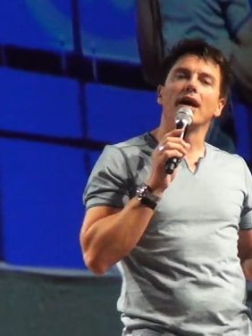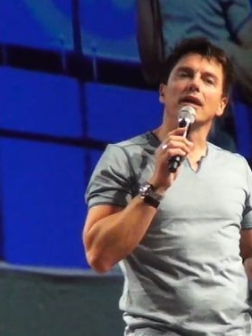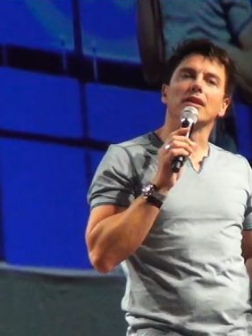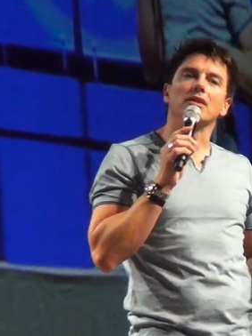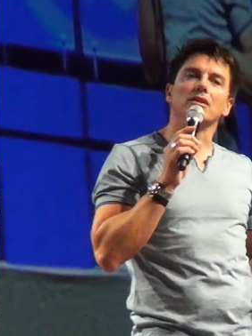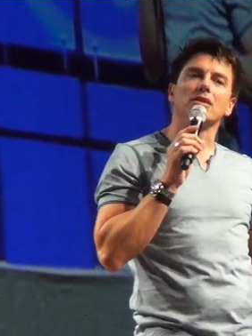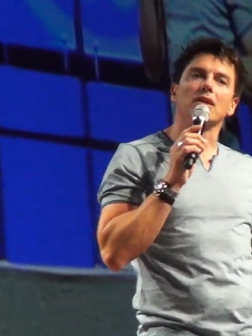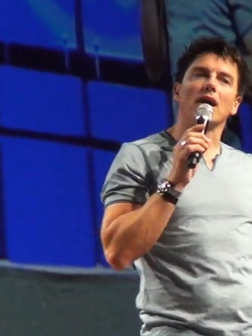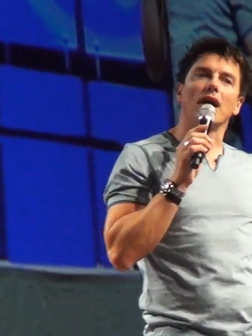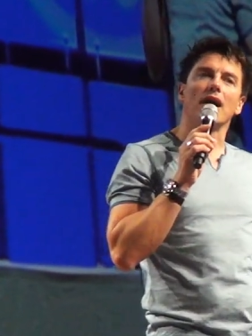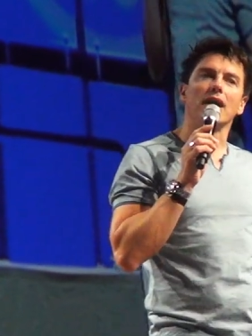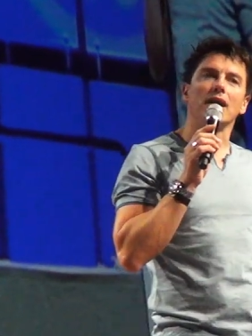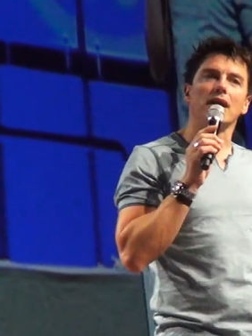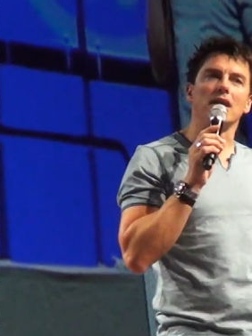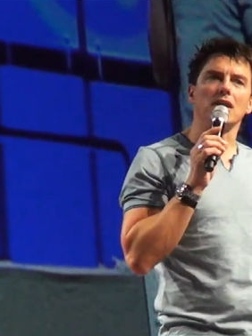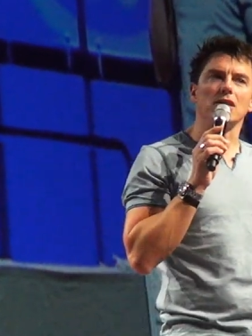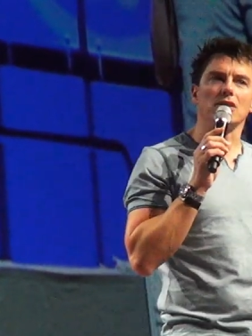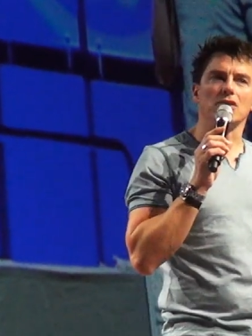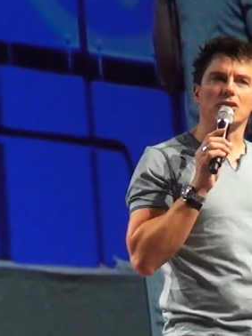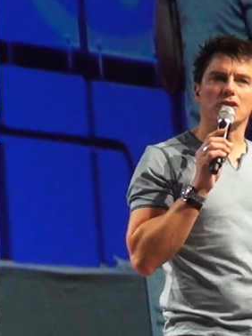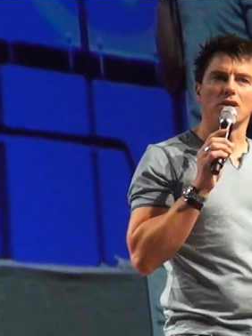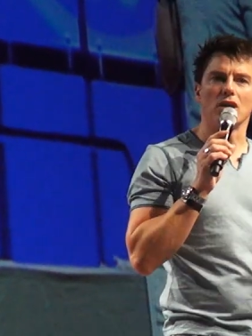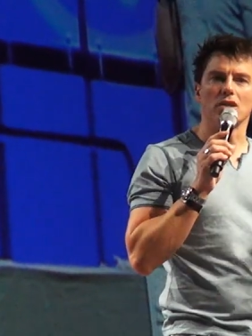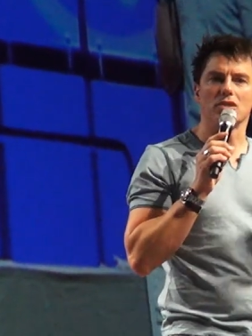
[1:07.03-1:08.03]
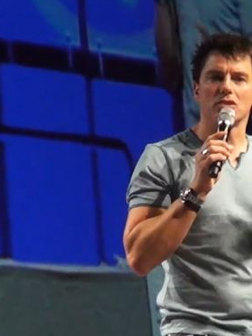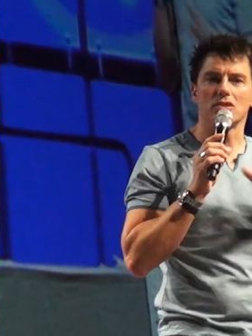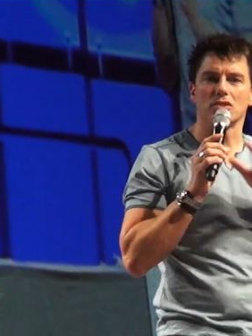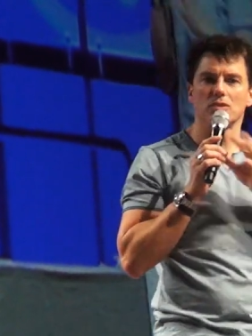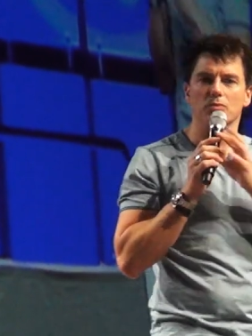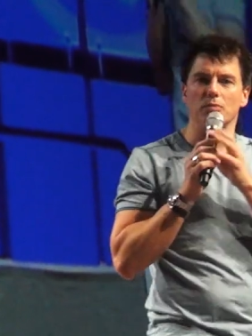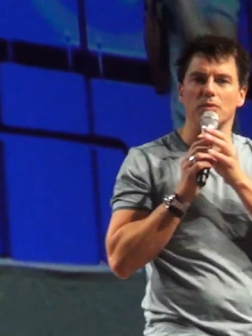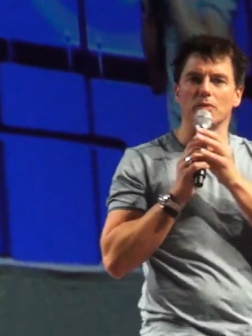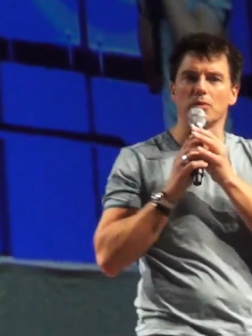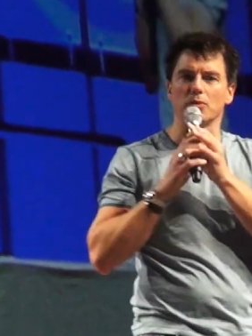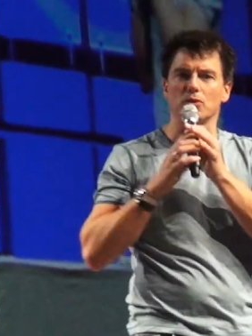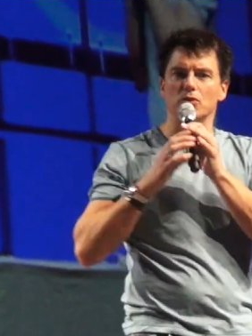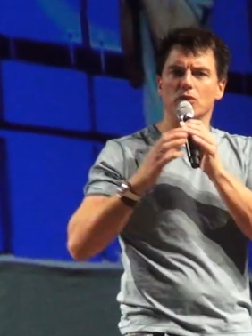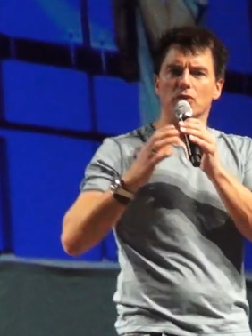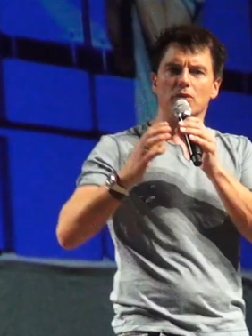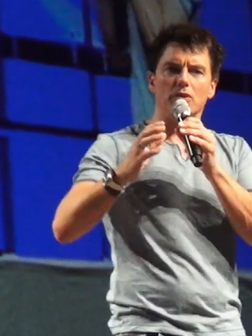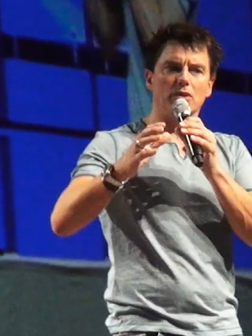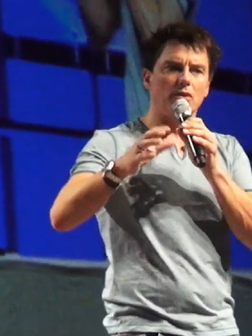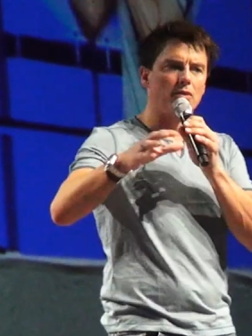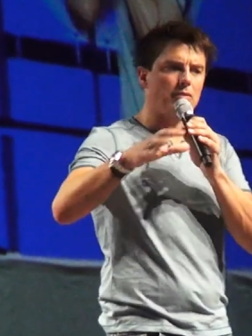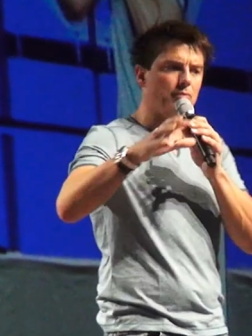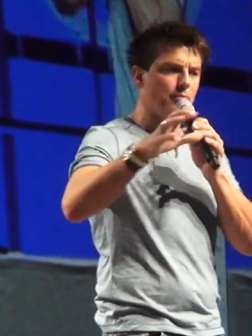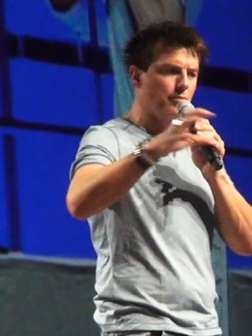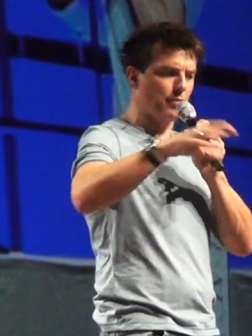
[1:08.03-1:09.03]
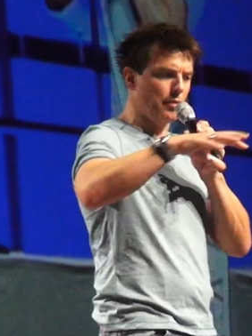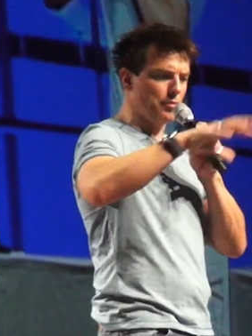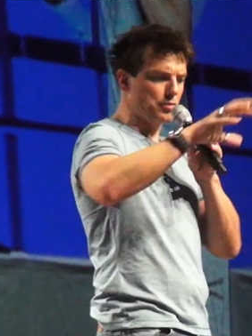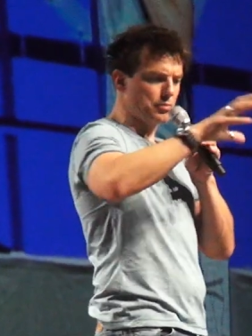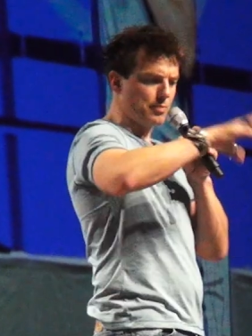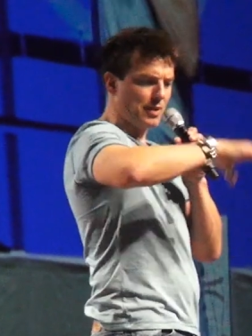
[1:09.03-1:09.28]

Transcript: and uh, he had just, we were doing,